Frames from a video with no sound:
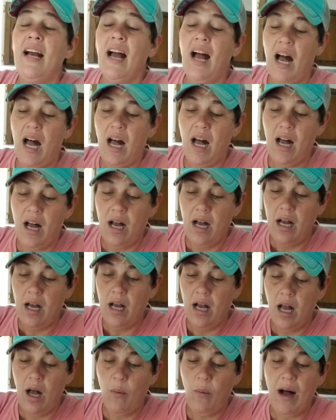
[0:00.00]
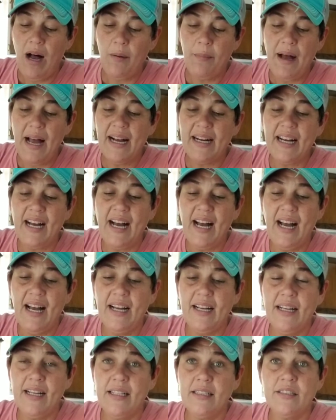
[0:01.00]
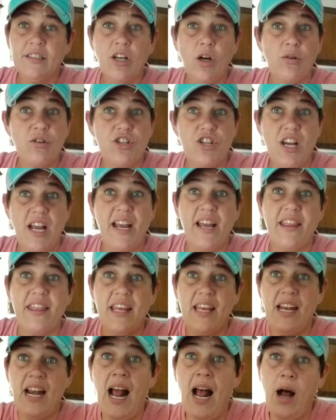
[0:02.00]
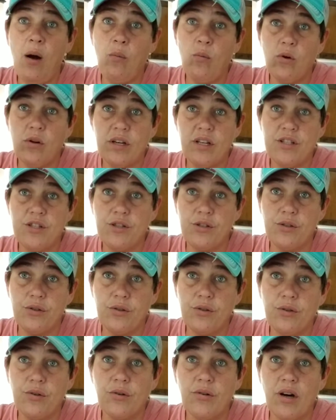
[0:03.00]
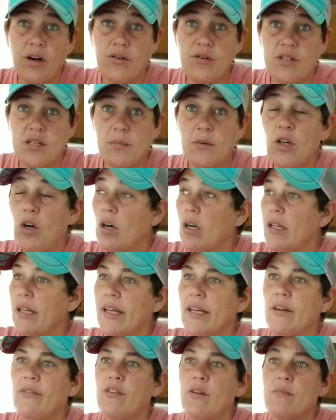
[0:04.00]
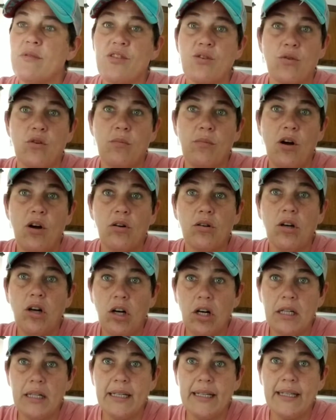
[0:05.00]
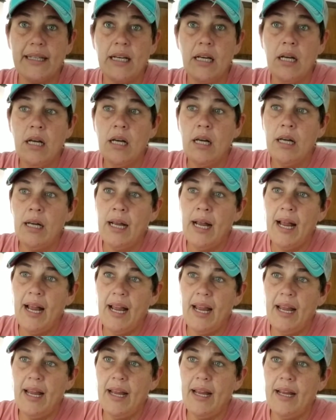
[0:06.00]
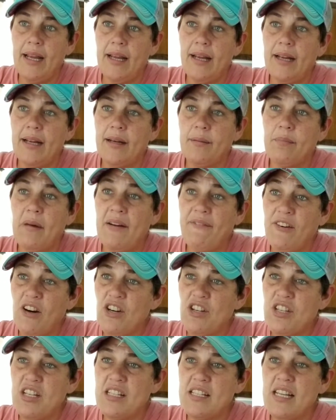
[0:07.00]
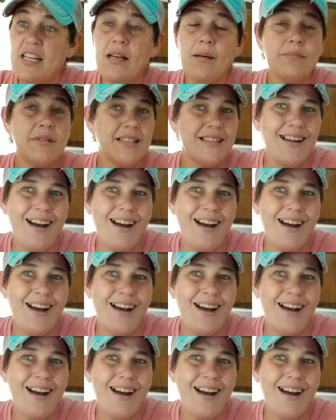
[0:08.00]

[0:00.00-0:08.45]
Uh, a while back, I told Shay that I wanted to grow some garlic from store-bought garlic. And my first attempt did